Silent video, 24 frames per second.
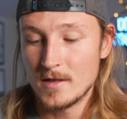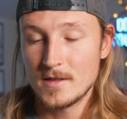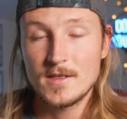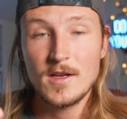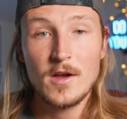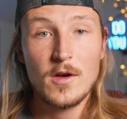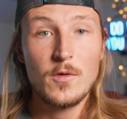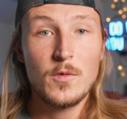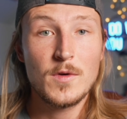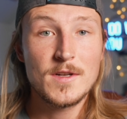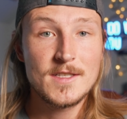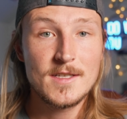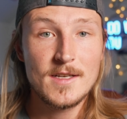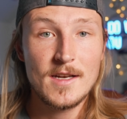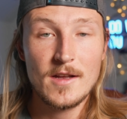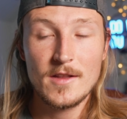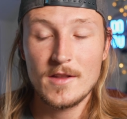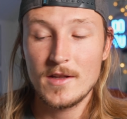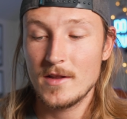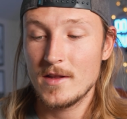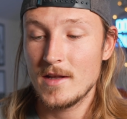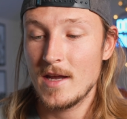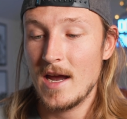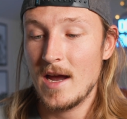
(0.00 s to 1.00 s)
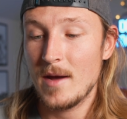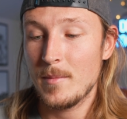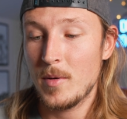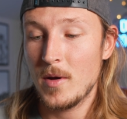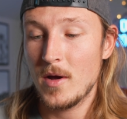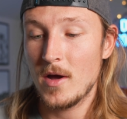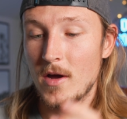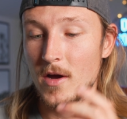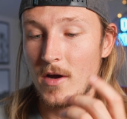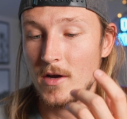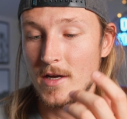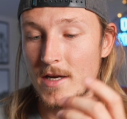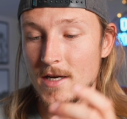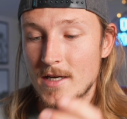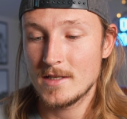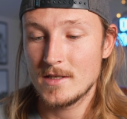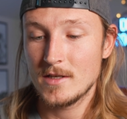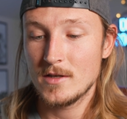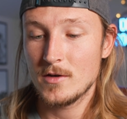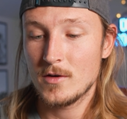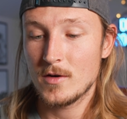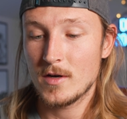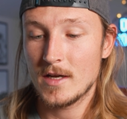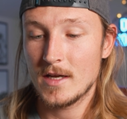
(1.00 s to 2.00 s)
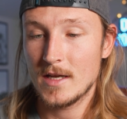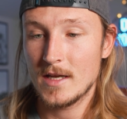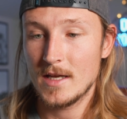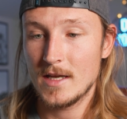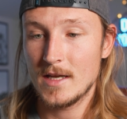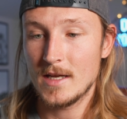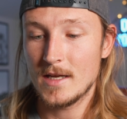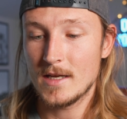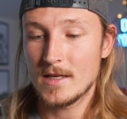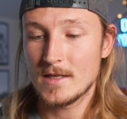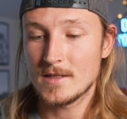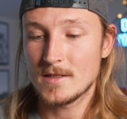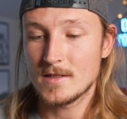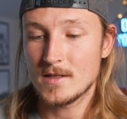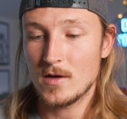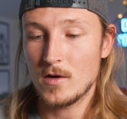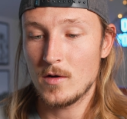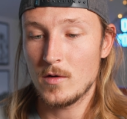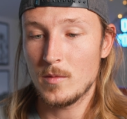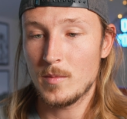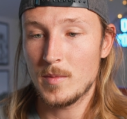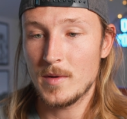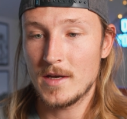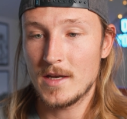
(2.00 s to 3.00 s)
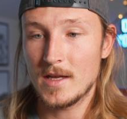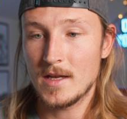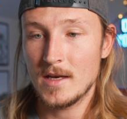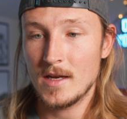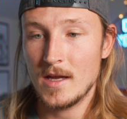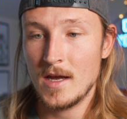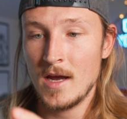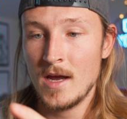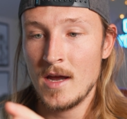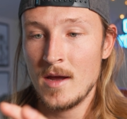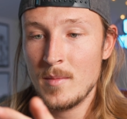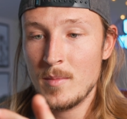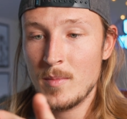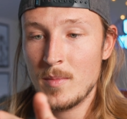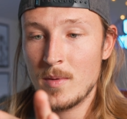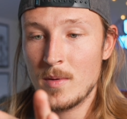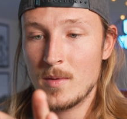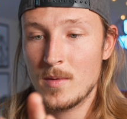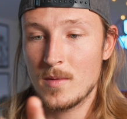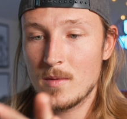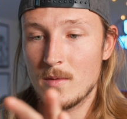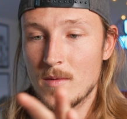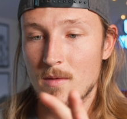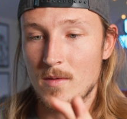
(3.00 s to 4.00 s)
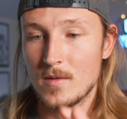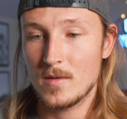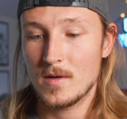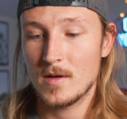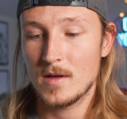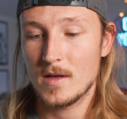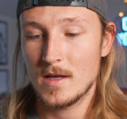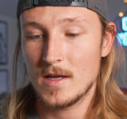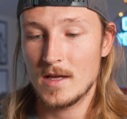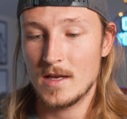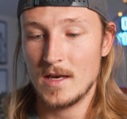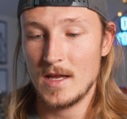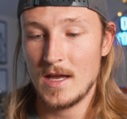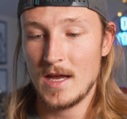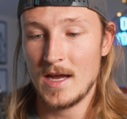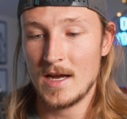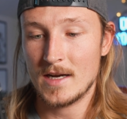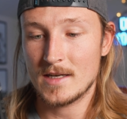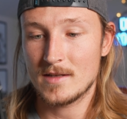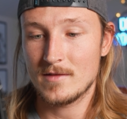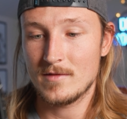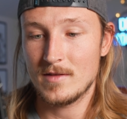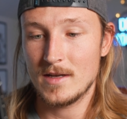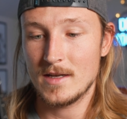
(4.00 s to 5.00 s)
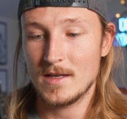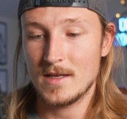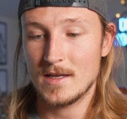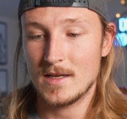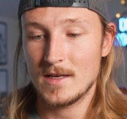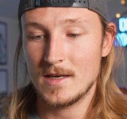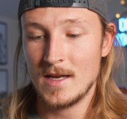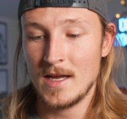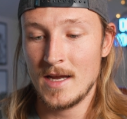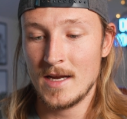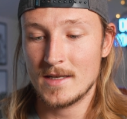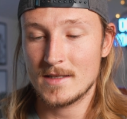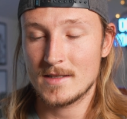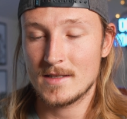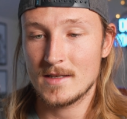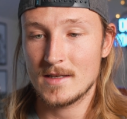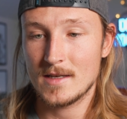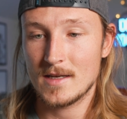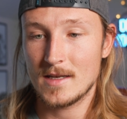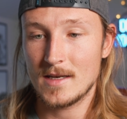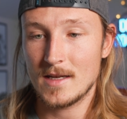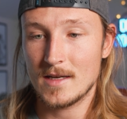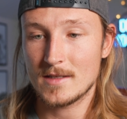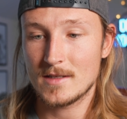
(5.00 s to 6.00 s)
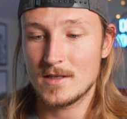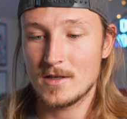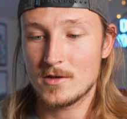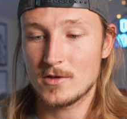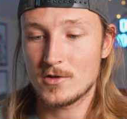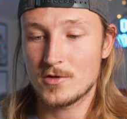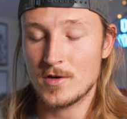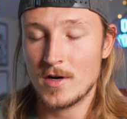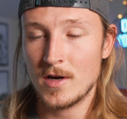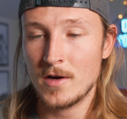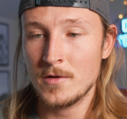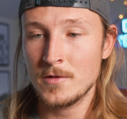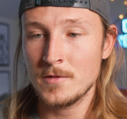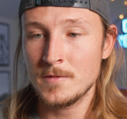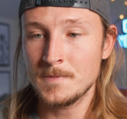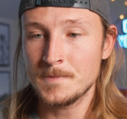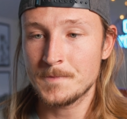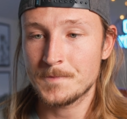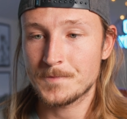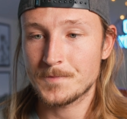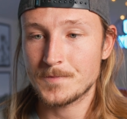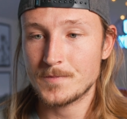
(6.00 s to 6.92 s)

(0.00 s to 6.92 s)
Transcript: So once you download the app, all you gotta do is open it up, hit activate, connect to your drone.